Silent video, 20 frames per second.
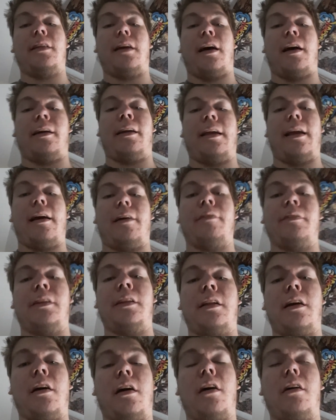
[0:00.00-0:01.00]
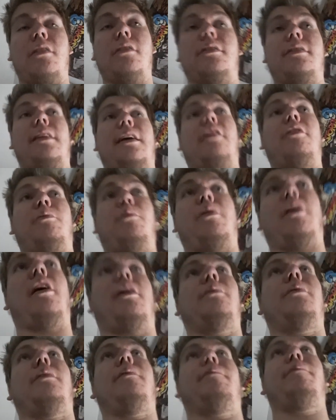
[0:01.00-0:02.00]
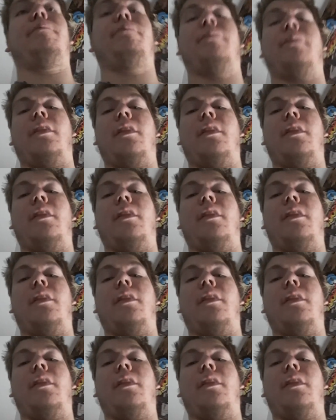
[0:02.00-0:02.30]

I have a sound problem.